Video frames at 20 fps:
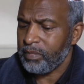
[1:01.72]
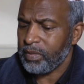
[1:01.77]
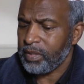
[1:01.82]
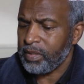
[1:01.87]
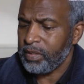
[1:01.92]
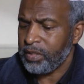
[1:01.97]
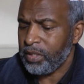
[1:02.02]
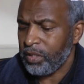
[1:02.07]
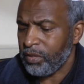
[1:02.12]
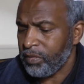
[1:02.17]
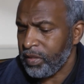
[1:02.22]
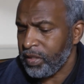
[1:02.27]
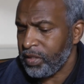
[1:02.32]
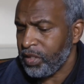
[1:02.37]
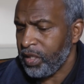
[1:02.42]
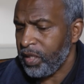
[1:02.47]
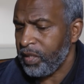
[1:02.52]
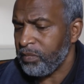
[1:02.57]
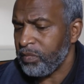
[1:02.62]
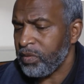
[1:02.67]
considering
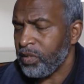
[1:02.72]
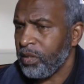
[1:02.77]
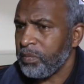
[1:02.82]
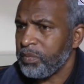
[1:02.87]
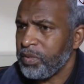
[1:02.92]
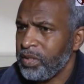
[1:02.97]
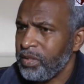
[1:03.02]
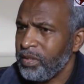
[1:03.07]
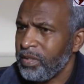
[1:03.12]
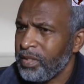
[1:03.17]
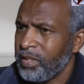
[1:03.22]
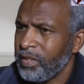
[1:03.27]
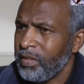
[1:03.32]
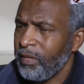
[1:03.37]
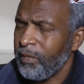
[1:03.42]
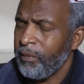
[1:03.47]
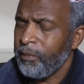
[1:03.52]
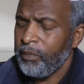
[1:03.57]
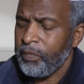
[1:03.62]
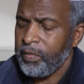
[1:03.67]
James' options,
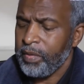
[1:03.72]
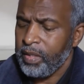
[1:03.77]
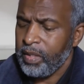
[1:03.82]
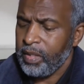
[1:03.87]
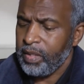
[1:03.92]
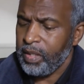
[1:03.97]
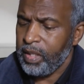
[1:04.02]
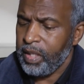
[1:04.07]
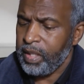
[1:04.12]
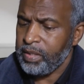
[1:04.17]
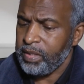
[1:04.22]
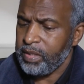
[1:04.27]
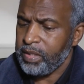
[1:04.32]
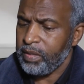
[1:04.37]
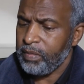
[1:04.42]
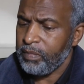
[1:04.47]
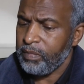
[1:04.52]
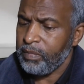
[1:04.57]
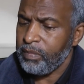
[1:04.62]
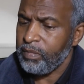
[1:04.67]

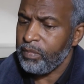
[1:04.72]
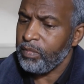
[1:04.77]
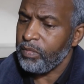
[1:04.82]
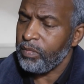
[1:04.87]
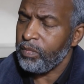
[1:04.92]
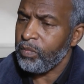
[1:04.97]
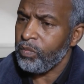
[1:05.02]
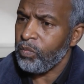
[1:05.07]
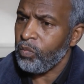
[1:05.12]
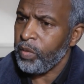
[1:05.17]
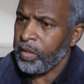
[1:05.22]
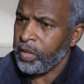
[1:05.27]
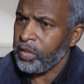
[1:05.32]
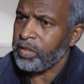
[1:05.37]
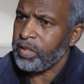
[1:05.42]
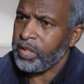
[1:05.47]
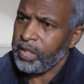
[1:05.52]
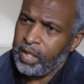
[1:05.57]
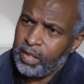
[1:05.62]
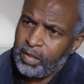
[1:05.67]
and we
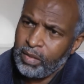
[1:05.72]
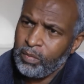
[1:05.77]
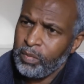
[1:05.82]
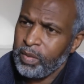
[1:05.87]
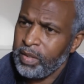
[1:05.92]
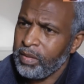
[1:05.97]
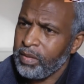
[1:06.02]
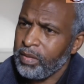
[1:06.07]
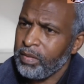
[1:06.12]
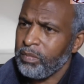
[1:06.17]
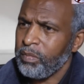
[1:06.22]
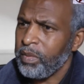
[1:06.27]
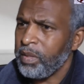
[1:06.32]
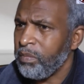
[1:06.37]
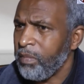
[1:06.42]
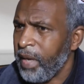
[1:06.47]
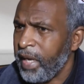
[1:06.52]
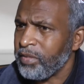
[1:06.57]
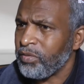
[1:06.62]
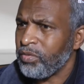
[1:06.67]
got together
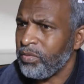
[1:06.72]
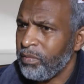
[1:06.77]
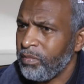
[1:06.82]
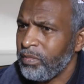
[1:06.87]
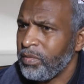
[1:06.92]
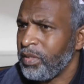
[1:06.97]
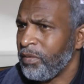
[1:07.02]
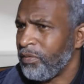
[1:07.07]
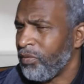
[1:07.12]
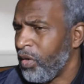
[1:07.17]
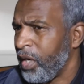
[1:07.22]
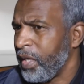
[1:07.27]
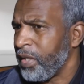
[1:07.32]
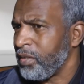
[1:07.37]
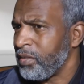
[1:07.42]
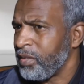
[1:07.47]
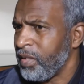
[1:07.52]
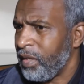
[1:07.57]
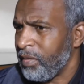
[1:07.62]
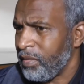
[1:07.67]
with Matchroom to fight
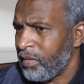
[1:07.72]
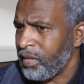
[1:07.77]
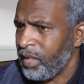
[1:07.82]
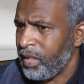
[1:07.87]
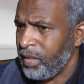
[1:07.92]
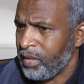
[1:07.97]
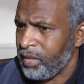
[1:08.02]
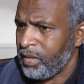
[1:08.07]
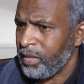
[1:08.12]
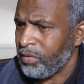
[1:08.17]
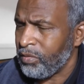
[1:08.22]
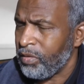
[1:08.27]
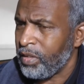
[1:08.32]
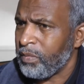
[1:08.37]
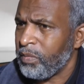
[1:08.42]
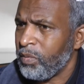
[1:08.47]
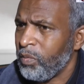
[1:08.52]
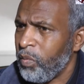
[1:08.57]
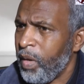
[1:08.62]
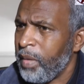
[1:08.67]
on that
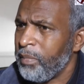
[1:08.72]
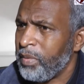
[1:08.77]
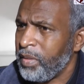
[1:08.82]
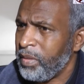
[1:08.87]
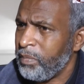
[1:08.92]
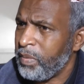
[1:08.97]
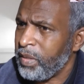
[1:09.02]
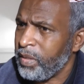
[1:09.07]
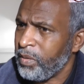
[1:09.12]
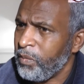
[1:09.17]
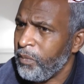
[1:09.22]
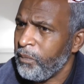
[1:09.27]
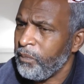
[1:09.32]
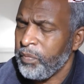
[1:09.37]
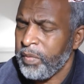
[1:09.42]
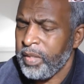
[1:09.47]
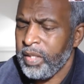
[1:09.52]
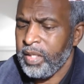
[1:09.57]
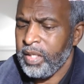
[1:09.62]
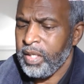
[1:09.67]
incredible Wembley bill,
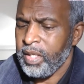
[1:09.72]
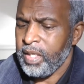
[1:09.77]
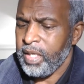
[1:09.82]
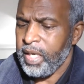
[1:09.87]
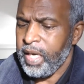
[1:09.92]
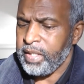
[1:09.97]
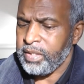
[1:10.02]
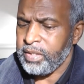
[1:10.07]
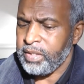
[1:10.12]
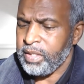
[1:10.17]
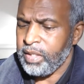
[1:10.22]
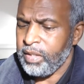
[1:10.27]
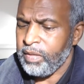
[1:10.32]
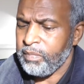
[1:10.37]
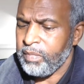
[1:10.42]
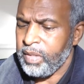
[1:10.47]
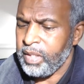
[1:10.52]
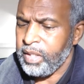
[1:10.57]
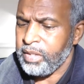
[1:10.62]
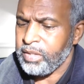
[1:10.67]
and
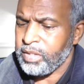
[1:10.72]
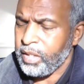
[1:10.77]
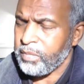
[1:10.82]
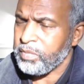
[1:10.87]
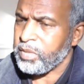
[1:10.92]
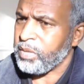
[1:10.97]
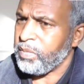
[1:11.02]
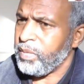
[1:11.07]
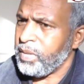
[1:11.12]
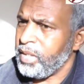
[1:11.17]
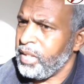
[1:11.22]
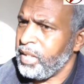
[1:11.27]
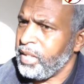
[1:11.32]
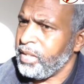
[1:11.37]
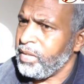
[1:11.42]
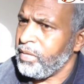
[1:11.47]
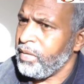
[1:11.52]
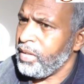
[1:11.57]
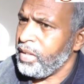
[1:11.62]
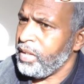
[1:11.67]
then
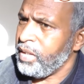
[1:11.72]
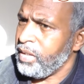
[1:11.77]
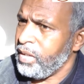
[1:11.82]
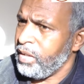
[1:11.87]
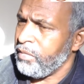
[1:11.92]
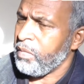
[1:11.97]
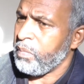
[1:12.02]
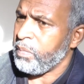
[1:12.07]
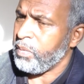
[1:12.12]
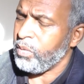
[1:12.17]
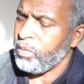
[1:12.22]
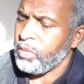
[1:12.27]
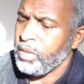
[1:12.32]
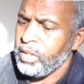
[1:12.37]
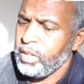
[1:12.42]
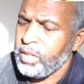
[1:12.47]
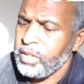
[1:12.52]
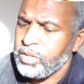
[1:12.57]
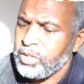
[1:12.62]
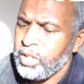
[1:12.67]
subsequently Liverpool.
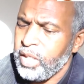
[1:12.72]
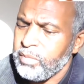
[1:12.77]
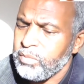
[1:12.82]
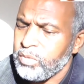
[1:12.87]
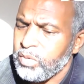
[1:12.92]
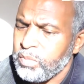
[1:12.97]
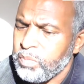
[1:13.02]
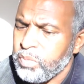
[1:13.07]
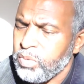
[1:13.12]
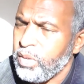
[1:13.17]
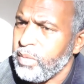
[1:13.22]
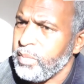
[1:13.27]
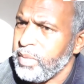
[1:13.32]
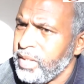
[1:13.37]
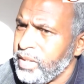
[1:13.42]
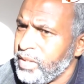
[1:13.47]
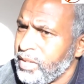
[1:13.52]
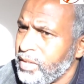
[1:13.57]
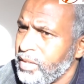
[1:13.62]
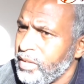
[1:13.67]
James was
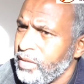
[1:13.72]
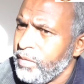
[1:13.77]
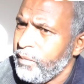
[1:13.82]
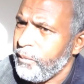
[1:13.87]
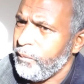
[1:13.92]
promised